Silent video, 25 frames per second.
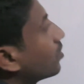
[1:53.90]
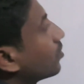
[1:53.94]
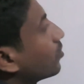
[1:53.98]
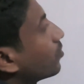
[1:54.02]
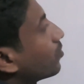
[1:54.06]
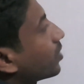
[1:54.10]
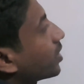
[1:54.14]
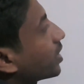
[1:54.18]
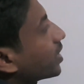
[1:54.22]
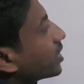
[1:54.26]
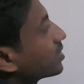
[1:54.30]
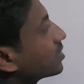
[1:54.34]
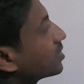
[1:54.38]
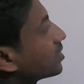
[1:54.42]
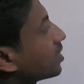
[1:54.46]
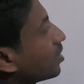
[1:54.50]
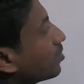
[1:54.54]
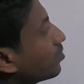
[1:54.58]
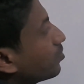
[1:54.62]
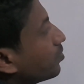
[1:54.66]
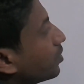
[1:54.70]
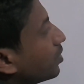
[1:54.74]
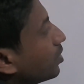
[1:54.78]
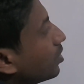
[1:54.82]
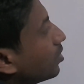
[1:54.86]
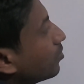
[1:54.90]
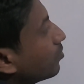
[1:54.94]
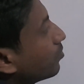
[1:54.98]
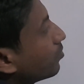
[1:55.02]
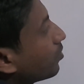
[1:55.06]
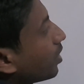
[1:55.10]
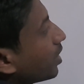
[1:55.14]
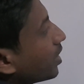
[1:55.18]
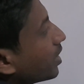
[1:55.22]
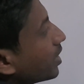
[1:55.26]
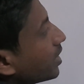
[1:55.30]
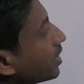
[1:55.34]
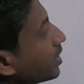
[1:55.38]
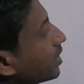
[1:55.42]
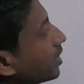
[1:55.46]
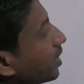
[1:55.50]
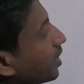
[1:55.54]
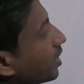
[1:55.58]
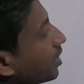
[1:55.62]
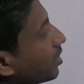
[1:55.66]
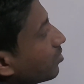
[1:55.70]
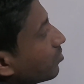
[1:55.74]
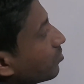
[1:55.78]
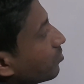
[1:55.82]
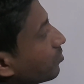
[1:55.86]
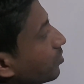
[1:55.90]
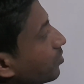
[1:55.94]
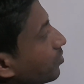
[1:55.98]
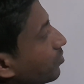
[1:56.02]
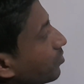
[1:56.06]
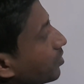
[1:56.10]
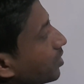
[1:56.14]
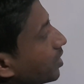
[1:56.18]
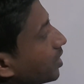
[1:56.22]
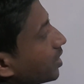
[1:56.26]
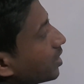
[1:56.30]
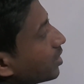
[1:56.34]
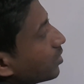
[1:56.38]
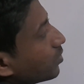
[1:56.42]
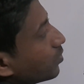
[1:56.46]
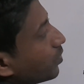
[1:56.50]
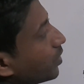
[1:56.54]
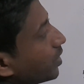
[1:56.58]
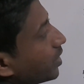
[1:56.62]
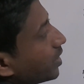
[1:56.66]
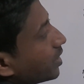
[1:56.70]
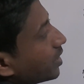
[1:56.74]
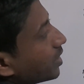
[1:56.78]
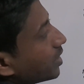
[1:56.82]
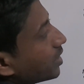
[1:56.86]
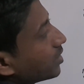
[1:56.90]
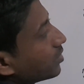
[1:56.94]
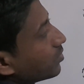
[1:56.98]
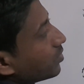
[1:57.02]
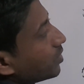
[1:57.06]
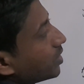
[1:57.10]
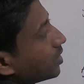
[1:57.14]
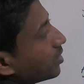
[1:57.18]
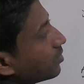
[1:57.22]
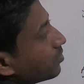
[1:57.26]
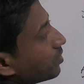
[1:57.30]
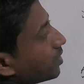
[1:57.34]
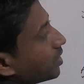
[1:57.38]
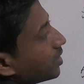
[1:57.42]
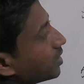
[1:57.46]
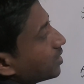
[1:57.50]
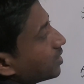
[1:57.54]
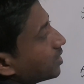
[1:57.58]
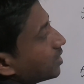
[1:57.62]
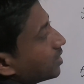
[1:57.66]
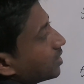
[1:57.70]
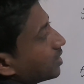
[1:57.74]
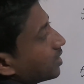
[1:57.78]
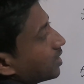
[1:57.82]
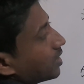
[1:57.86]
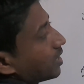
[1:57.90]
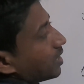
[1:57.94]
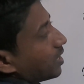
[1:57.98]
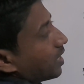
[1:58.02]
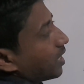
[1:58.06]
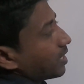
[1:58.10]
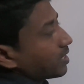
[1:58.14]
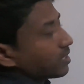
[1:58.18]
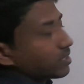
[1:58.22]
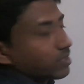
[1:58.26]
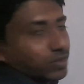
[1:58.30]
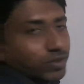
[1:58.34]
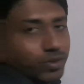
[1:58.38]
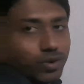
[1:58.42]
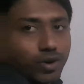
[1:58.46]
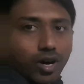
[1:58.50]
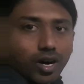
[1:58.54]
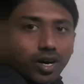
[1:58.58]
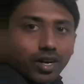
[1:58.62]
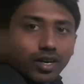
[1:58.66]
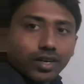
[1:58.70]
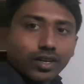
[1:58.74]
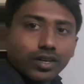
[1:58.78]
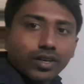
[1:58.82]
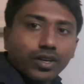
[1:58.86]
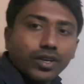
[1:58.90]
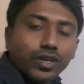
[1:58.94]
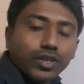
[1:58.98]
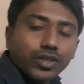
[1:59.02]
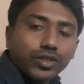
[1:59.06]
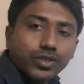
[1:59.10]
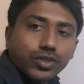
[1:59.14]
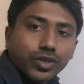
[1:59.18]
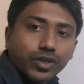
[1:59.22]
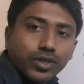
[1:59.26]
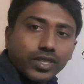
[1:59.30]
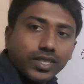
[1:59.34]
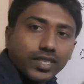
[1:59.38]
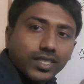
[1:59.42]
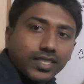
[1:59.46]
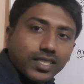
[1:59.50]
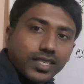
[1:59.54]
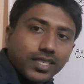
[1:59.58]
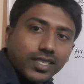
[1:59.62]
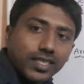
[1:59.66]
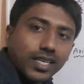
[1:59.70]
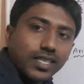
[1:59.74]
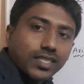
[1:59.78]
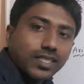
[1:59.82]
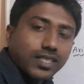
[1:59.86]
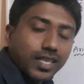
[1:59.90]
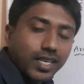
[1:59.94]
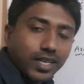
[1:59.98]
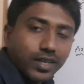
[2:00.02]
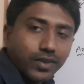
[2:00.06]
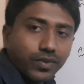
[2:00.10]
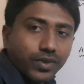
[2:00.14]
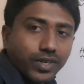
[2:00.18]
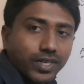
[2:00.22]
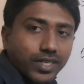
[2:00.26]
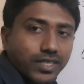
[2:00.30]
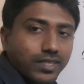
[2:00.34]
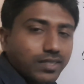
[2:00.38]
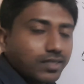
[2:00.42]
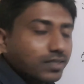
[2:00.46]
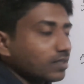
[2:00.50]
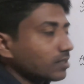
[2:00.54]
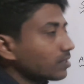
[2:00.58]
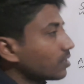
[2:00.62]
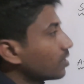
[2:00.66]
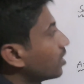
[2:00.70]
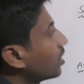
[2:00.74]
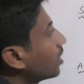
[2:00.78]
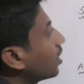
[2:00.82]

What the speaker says: For example, 5, 10, 15, 20, 25, 30, like so on. So this is a sequence.